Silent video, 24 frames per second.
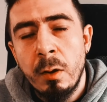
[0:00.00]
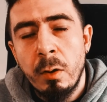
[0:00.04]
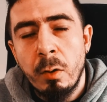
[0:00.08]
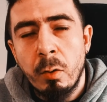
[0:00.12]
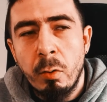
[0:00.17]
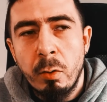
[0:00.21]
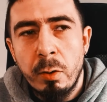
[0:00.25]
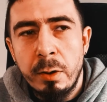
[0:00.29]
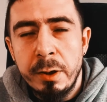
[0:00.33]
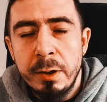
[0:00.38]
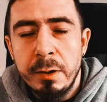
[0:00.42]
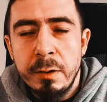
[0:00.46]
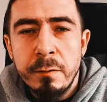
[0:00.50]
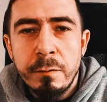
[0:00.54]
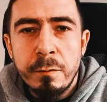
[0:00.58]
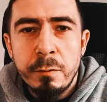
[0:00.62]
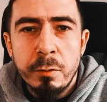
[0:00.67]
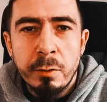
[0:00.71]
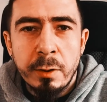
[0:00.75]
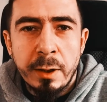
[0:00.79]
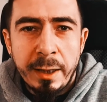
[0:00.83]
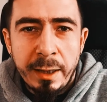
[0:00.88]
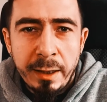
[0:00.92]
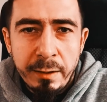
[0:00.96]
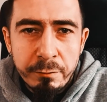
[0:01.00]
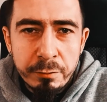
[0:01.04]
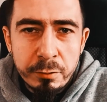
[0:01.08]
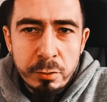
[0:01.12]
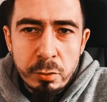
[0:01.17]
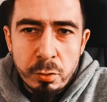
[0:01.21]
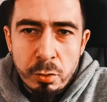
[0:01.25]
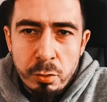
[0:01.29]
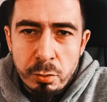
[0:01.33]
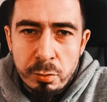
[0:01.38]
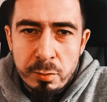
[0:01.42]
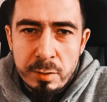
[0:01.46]
or if you have
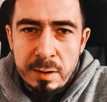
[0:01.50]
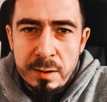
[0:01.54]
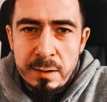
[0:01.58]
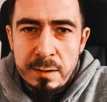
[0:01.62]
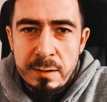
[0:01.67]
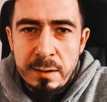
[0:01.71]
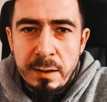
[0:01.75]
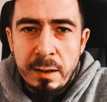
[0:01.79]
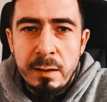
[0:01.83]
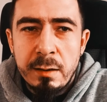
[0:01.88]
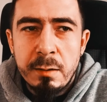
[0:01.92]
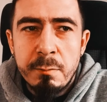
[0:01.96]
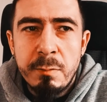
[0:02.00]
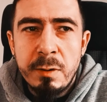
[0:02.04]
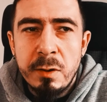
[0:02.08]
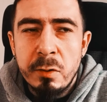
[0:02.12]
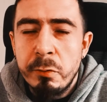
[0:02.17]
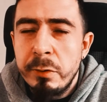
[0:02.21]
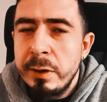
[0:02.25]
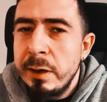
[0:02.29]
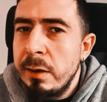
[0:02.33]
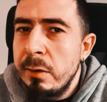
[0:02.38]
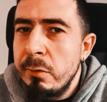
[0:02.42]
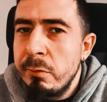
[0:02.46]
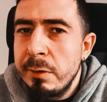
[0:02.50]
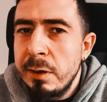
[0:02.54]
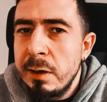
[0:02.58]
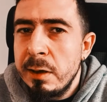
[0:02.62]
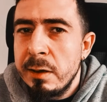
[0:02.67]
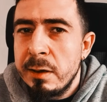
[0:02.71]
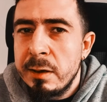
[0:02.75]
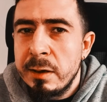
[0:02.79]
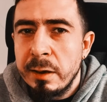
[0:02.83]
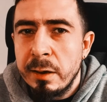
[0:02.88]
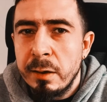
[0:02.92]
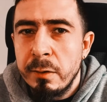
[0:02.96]
to choose a side, be
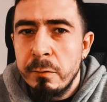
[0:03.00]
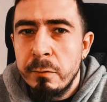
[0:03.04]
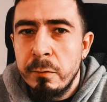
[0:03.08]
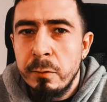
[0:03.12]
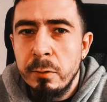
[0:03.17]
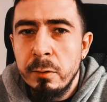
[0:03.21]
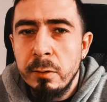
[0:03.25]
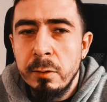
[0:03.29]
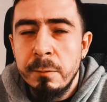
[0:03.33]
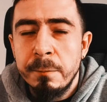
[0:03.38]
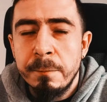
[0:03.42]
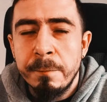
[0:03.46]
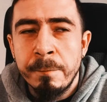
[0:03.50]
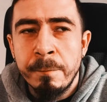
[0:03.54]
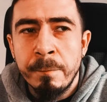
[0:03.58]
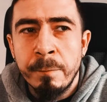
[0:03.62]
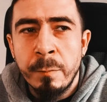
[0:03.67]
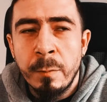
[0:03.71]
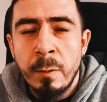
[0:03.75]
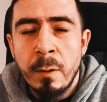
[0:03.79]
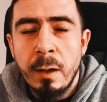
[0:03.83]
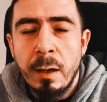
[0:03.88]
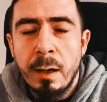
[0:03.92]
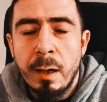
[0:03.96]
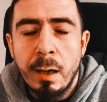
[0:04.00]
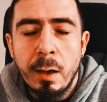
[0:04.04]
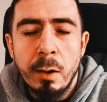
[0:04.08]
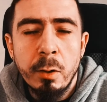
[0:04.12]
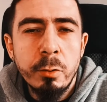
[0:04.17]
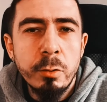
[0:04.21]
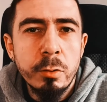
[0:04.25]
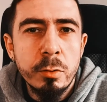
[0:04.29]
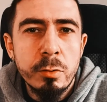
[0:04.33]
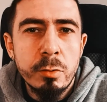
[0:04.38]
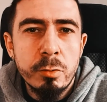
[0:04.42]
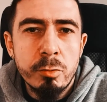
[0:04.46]
really careful how
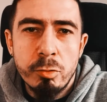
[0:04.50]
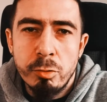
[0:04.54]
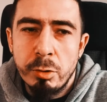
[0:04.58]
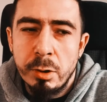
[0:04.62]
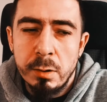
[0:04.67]
you